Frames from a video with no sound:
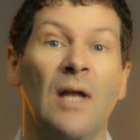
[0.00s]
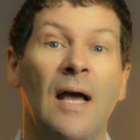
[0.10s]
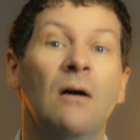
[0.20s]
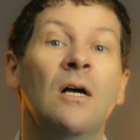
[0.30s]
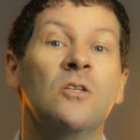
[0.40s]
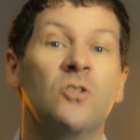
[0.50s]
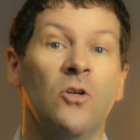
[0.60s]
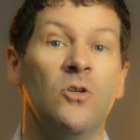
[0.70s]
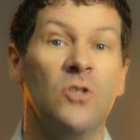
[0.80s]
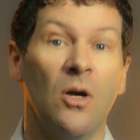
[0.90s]
now so
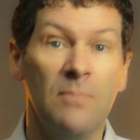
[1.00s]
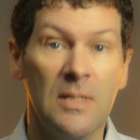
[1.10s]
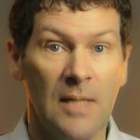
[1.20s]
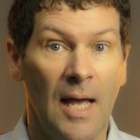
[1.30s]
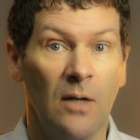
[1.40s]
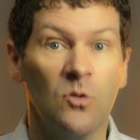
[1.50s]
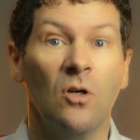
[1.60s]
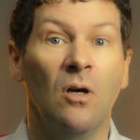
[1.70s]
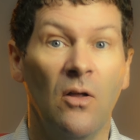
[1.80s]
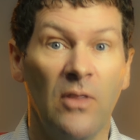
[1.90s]
you don't miss out
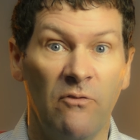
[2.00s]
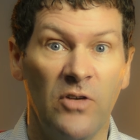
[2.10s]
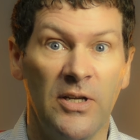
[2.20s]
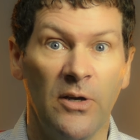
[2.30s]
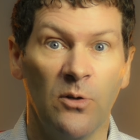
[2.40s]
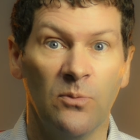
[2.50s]
on that video.